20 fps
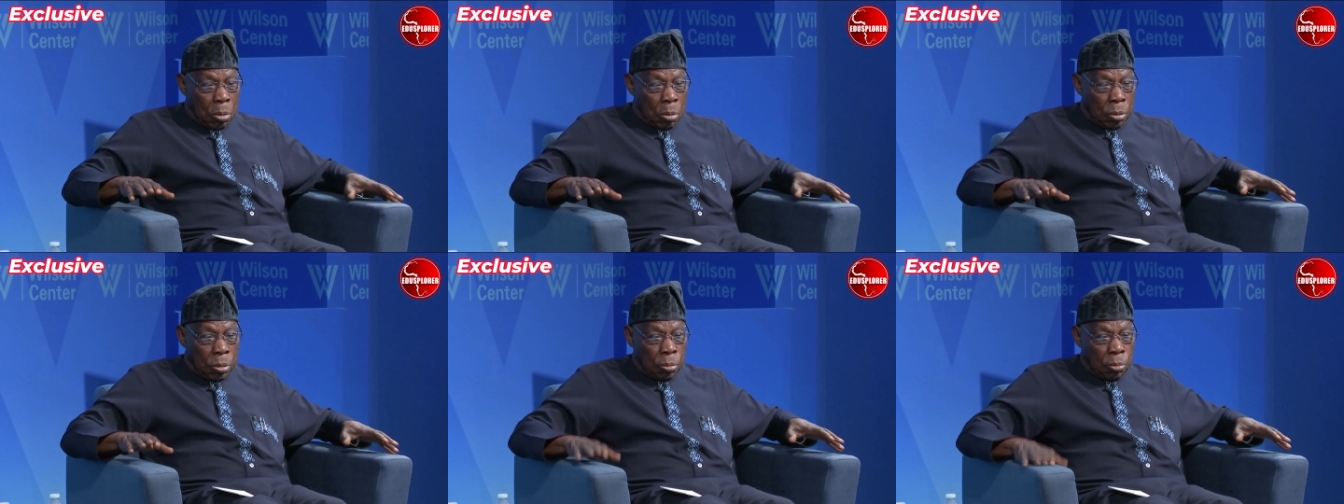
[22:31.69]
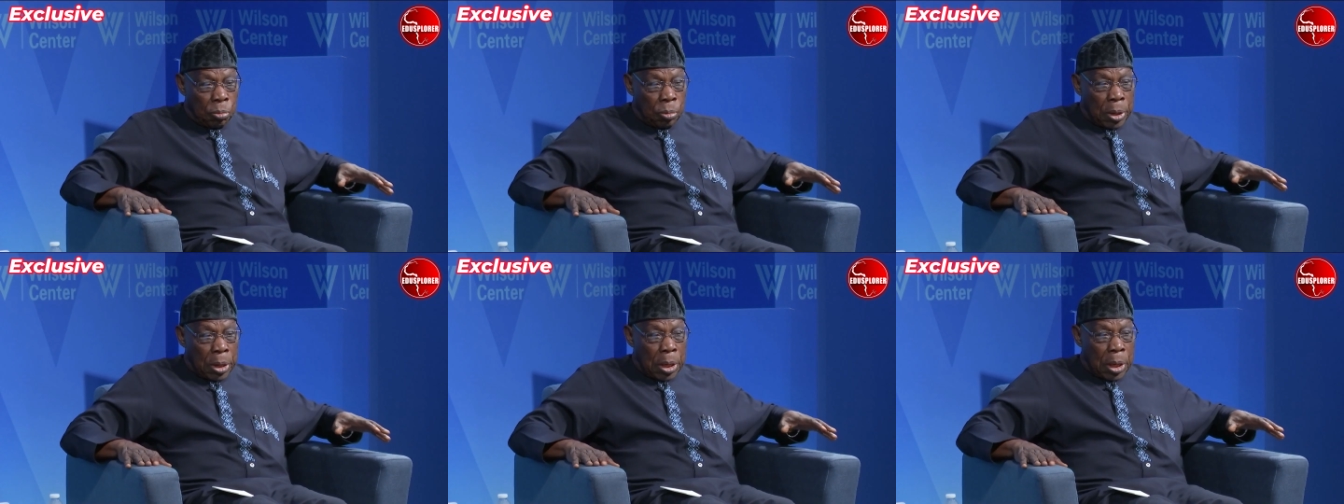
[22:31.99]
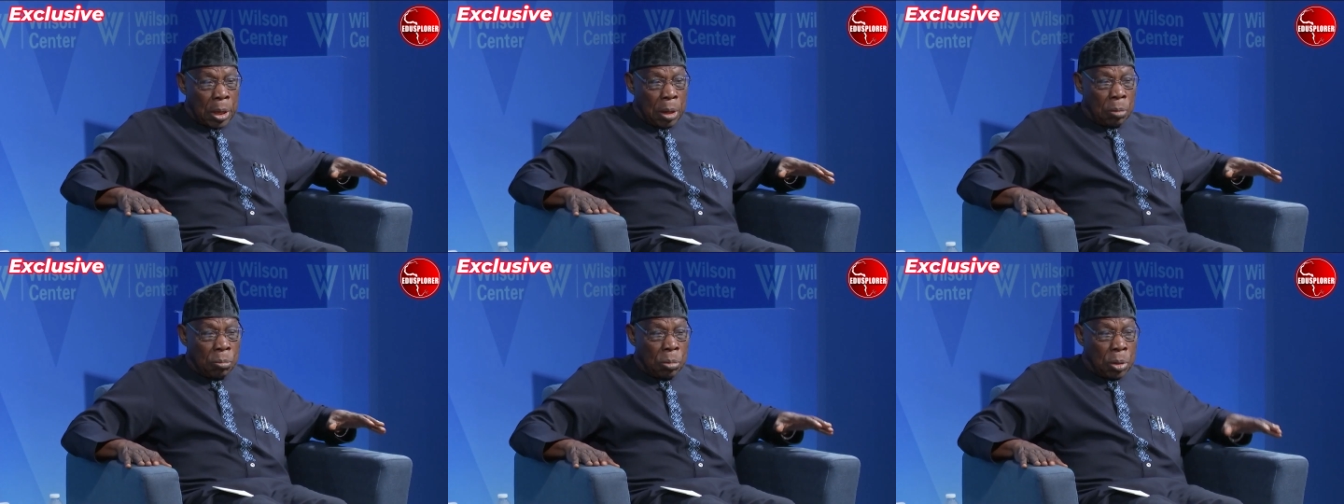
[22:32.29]
the
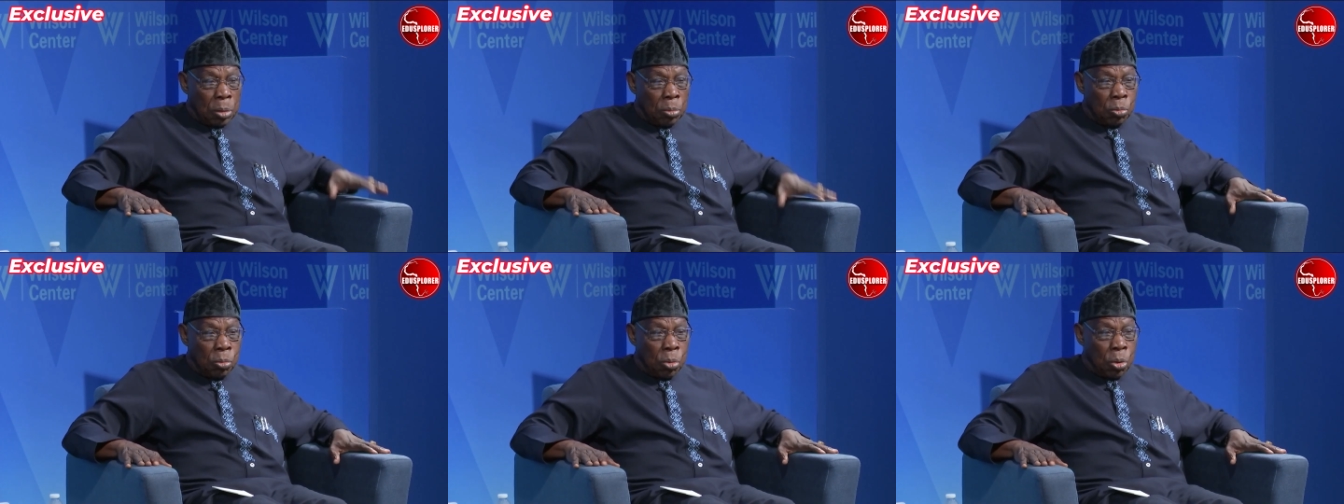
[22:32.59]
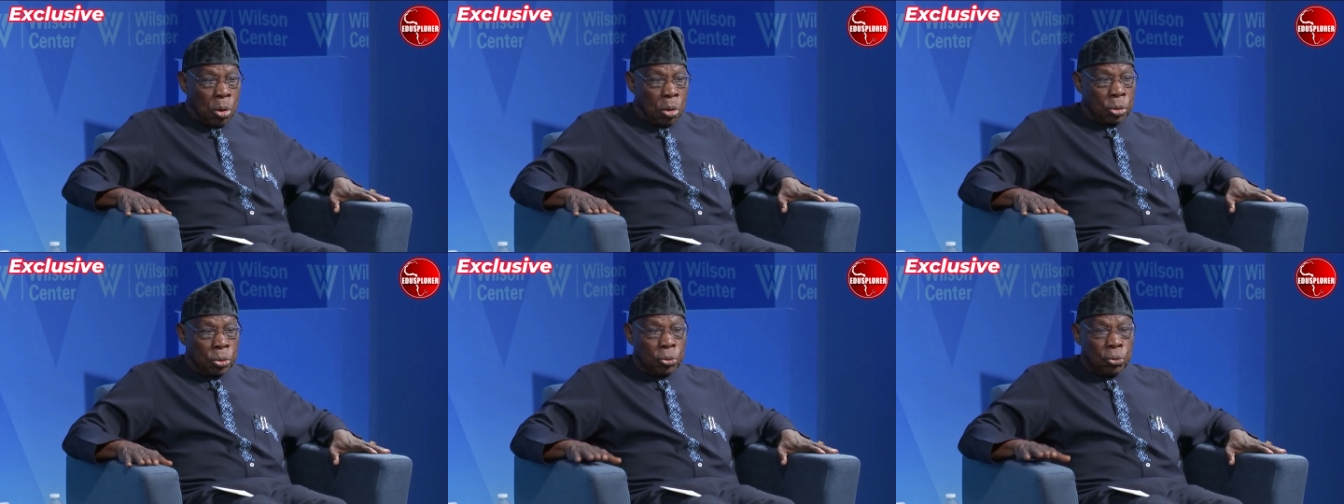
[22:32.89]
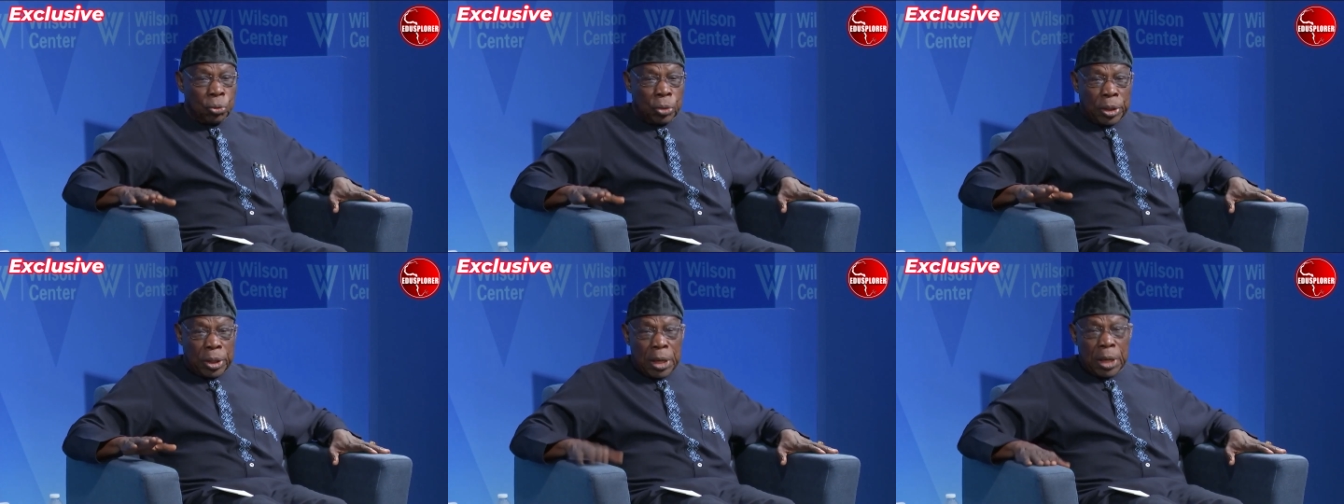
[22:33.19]
way we worked
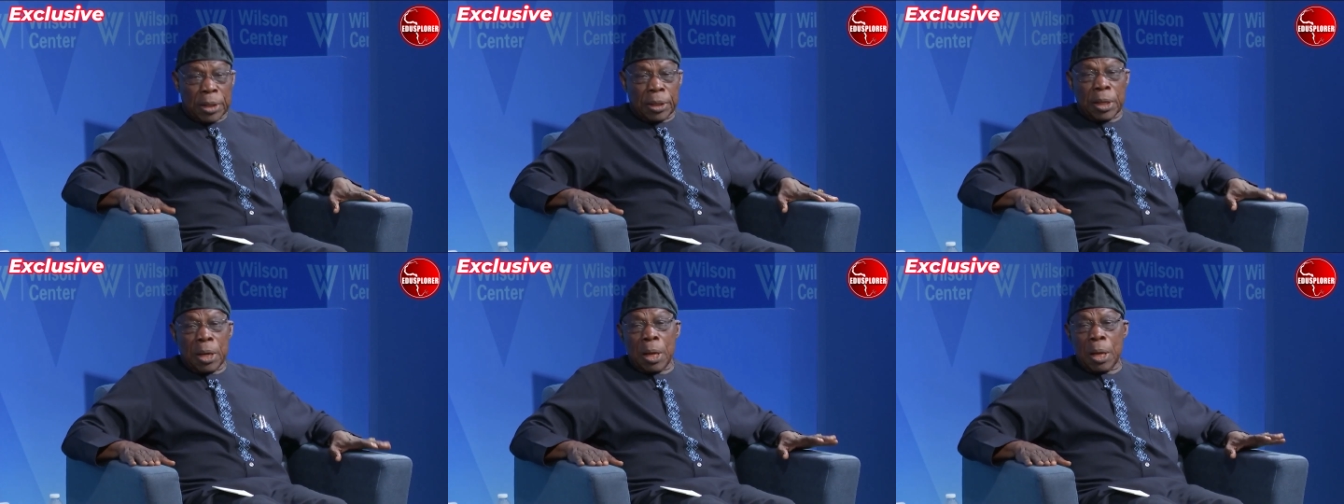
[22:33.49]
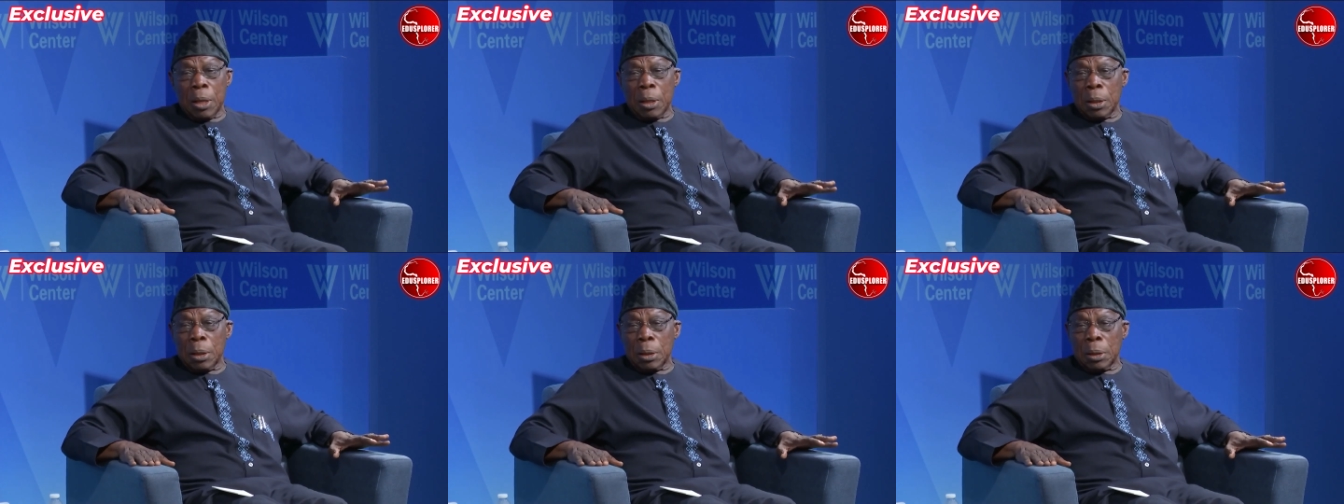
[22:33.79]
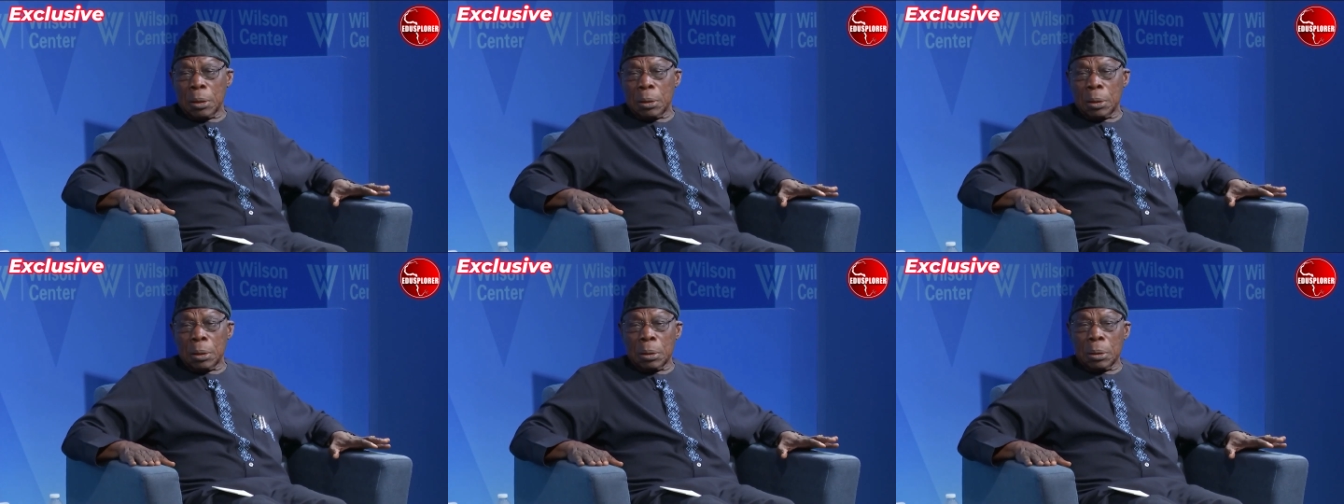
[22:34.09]
together
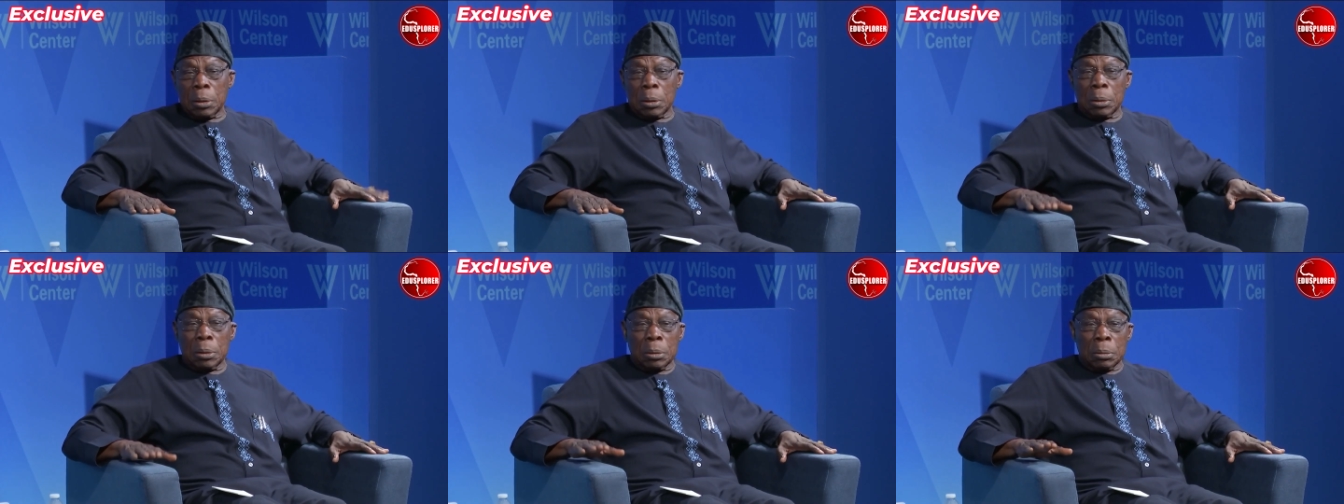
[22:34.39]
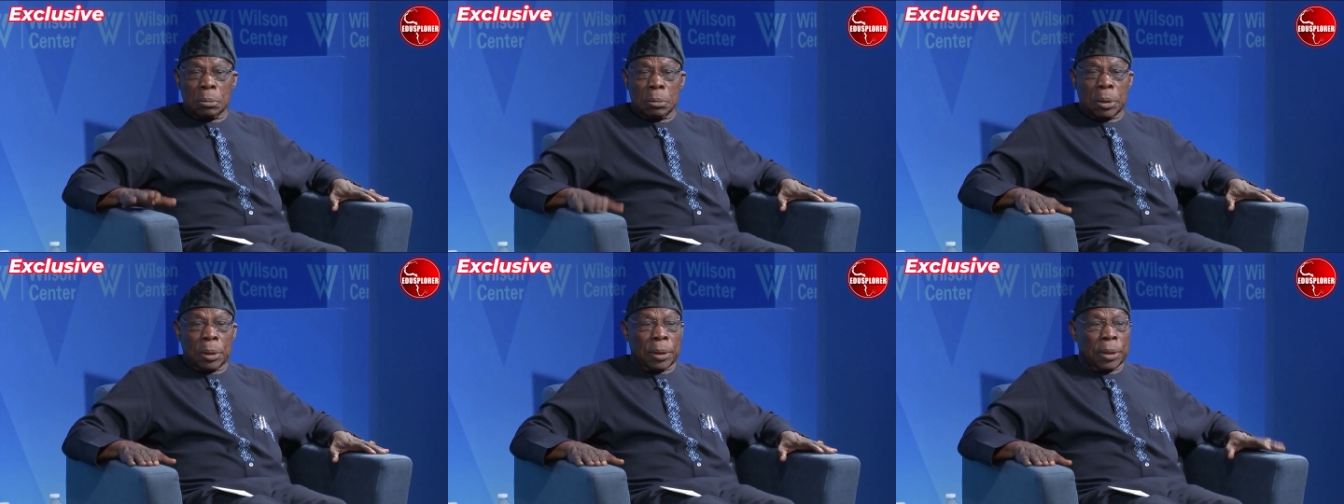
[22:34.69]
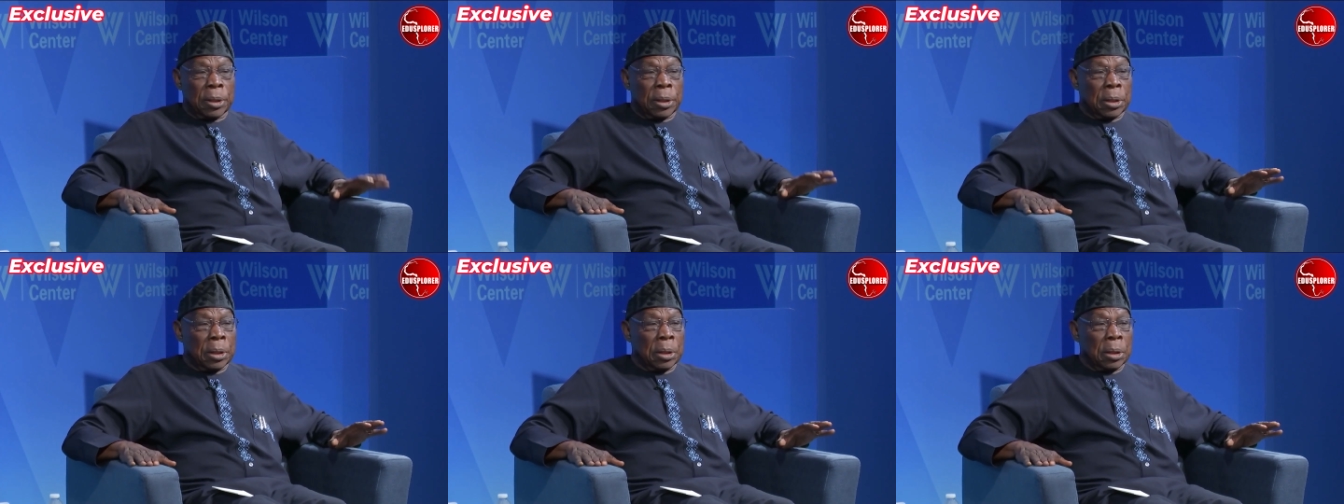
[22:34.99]
with
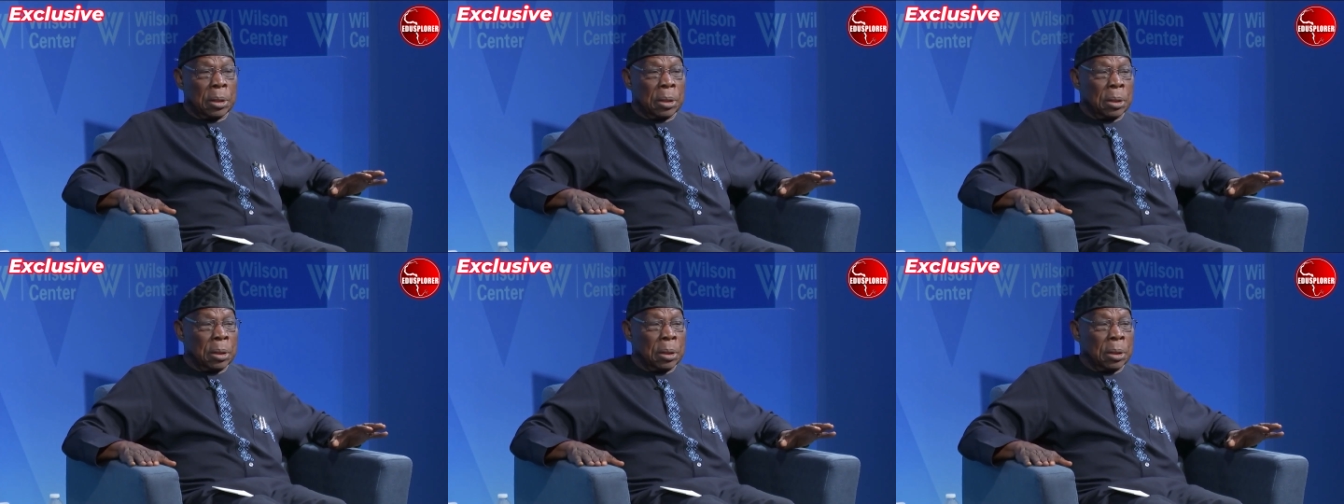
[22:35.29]
the